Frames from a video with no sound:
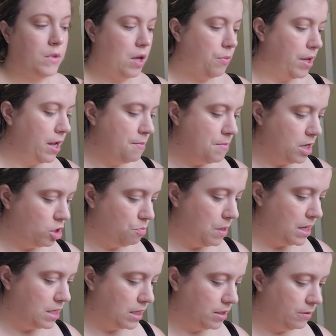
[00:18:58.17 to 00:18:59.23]
There we are, much
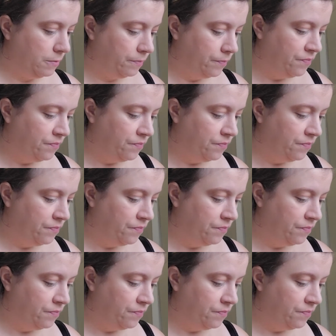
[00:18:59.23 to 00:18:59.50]
better.